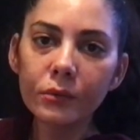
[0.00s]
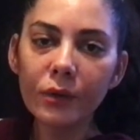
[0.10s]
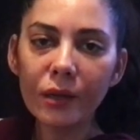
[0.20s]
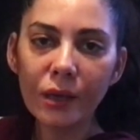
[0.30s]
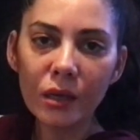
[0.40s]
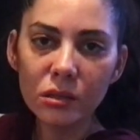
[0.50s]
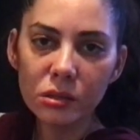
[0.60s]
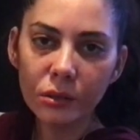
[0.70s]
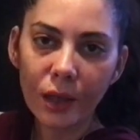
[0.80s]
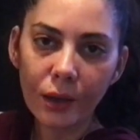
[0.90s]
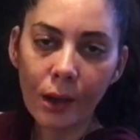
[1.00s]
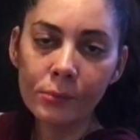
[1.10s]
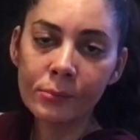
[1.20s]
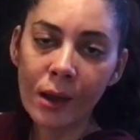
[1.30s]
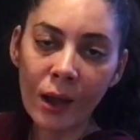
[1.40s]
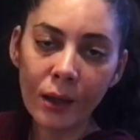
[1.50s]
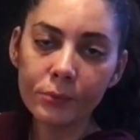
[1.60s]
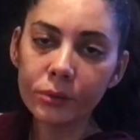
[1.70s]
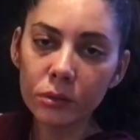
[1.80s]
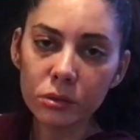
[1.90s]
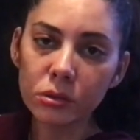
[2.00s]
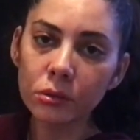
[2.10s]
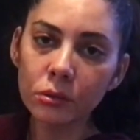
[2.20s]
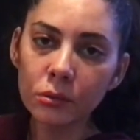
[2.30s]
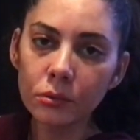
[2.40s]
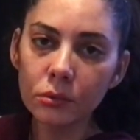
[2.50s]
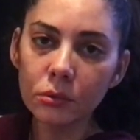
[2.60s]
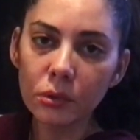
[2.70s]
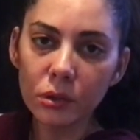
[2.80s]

when it came to like my personal